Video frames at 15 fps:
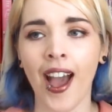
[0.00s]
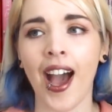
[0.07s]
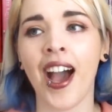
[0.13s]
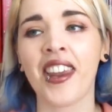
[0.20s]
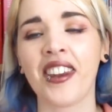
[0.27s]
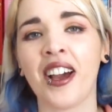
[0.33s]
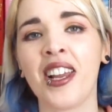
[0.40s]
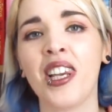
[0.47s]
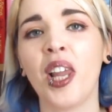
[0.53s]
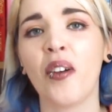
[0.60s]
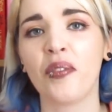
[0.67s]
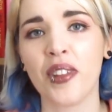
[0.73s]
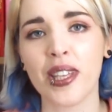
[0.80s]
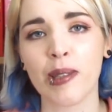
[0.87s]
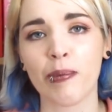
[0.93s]
and I
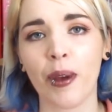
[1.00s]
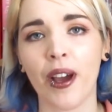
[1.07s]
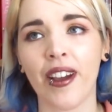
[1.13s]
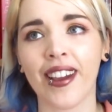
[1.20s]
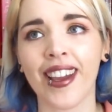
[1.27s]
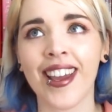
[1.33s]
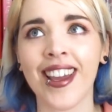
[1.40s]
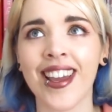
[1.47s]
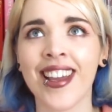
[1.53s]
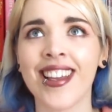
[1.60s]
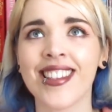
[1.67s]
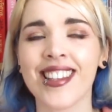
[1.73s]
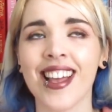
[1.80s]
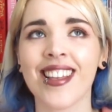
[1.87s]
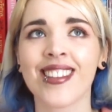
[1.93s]
love this book. It
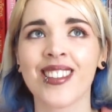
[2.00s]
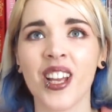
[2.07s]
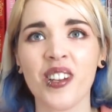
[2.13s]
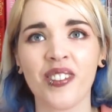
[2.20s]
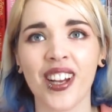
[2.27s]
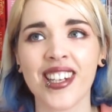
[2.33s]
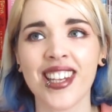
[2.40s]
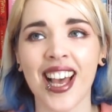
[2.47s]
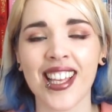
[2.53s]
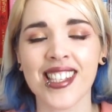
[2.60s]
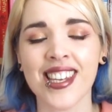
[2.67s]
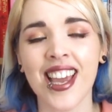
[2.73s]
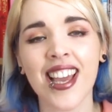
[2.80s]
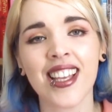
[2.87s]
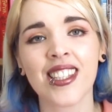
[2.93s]
is so
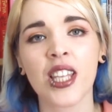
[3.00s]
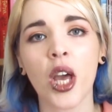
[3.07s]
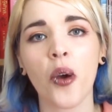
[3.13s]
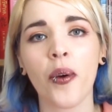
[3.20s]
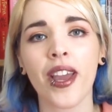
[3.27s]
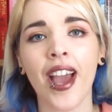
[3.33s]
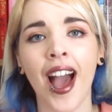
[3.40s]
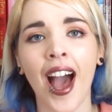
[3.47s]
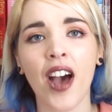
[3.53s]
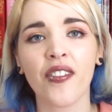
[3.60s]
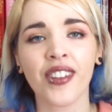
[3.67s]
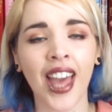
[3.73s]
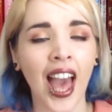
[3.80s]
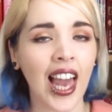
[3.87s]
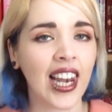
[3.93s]
fantastic. So we
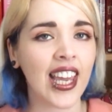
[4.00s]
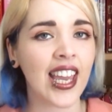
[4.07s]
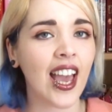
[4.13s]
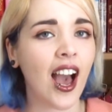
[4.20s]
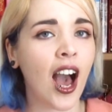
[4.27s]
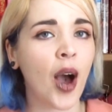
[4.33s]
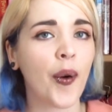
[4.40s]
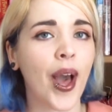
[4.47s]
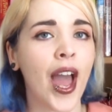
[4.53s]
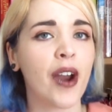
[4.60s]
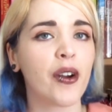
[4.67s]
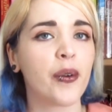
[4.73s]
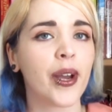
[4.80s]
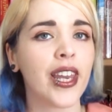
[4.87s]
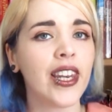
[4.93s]
have Callie, our
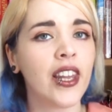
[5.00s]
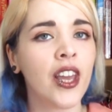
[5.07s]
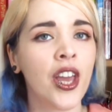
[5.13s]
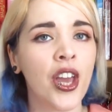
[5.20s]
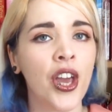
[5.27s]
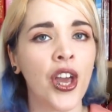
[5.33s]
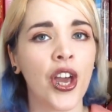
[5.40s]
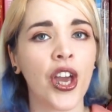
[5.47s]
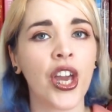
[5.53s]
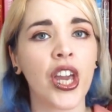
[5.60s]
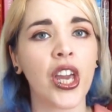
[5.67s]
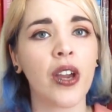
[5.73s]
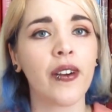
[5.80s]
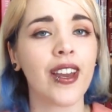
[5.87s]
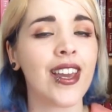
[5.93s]
heroine, who
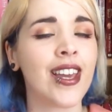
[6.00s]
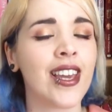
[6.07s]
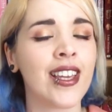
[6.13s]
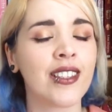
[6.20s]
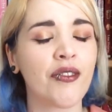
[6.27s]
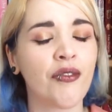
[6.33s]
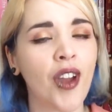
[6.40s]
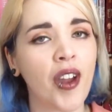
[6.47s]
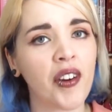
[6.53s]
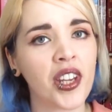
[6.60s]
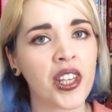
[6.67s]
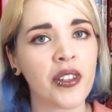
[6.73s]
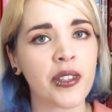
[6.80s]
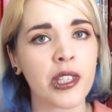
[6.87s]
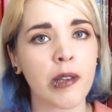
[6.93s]
is very
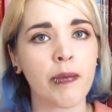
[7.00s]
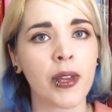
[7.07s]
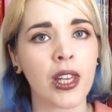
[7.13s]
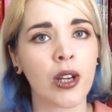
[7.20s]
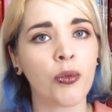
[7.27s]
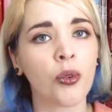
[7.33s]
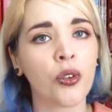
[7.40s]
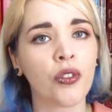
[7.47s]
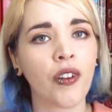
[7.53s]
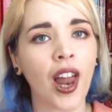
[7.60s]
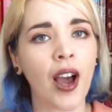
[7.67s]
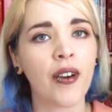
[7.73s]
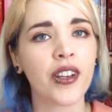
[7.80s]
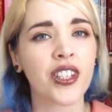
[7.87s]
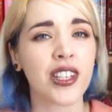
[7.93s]
used to being a
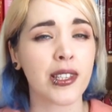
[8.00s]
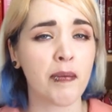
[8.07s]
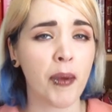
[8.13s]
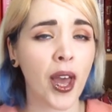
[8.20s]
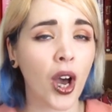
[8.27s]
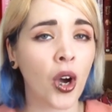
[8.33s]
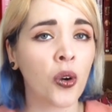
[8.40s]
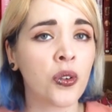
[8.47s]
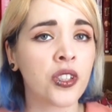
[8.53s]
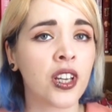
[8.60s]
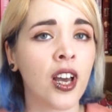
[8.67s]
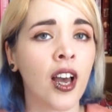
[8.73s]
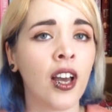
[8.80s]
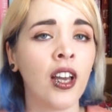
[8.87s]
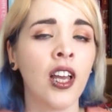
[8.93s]
wallflower. She's a bit
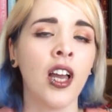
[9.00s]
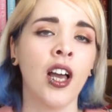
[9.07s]
older